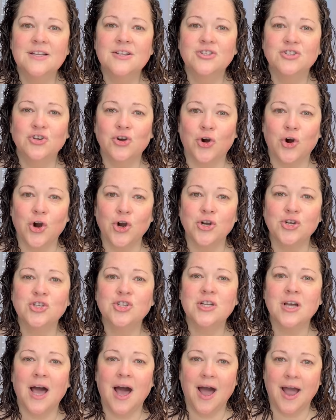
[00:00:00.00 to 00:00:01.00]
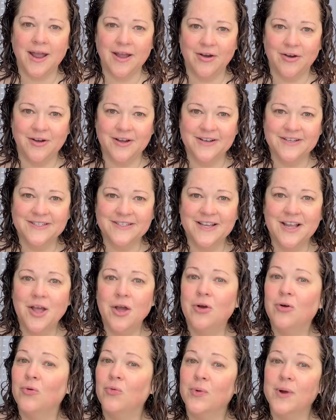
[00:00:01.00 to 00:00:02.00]
charged ions.
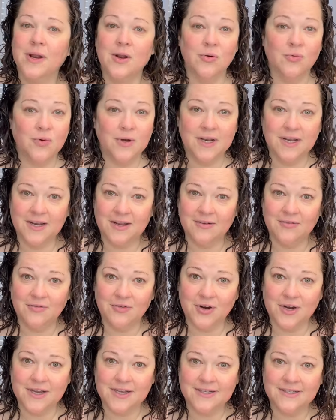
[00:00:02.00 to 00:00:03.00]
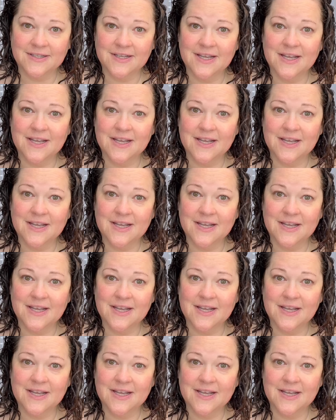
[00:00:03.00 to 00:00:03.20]
We don't want any frizz.